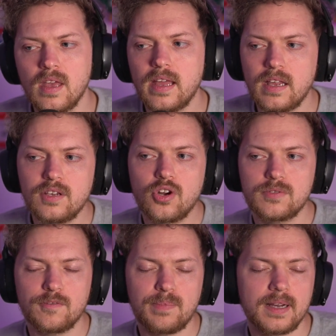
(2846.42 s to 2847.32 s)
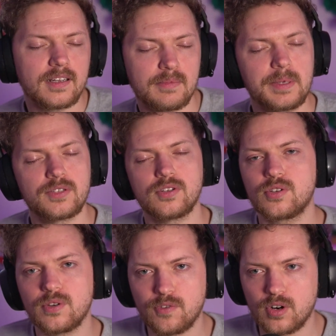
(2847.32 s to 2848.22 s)
In terms of bundling, maybe this is also
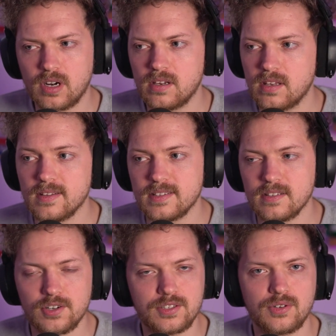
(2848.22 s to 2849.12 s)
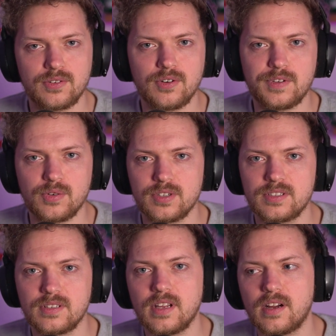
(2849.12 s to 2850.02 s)
good for the listeners or viewers
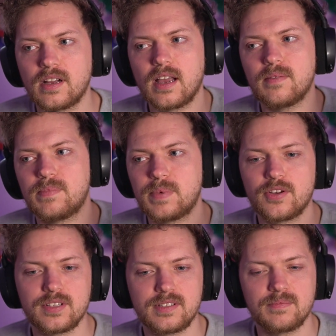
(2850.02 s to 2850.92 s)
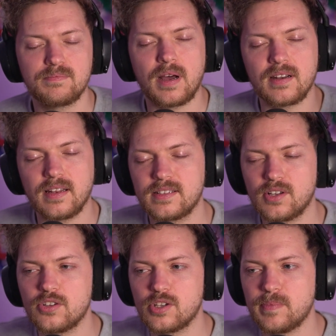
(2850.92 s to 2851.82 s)
in there, because bundling is
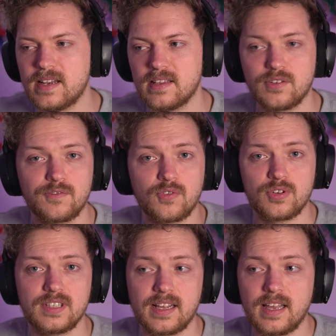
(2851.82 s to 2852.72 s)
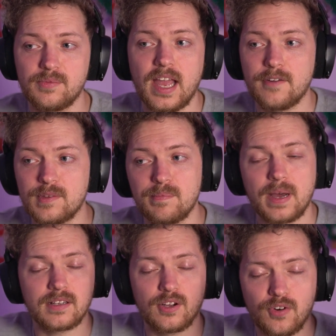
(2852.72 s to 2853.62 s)
also meant as, of course, like we have the
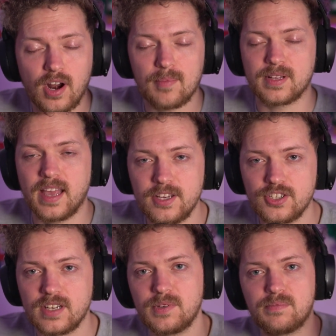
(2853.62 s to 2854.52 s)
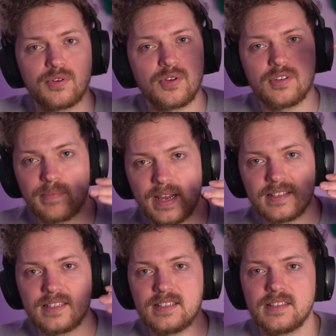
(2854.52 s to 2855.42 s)
bundle of our application, we put all
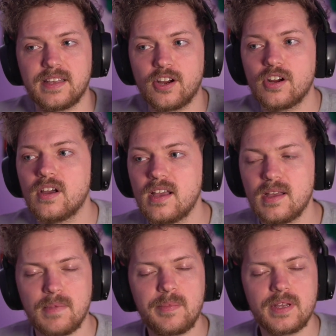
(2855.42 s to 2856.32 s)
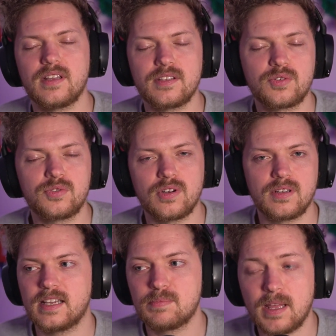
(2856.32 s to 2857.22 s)
dependencies in there. Maybe it's good to
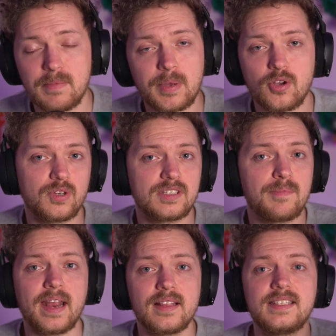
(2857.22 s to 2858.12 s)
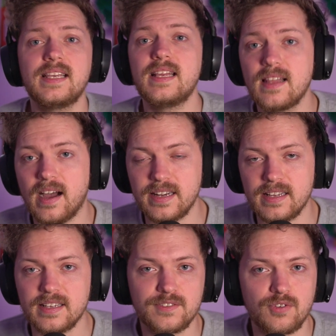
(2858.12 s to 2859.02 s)
explain maybe also what dependency inlining
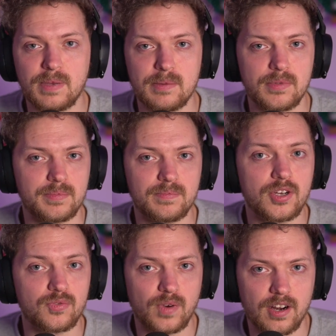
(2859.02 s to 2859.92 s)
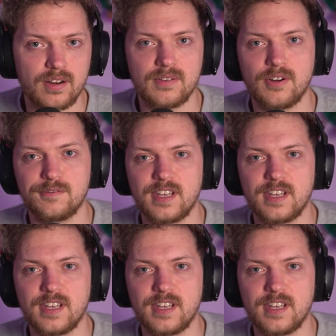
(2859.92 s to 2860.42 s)
is for people not aware of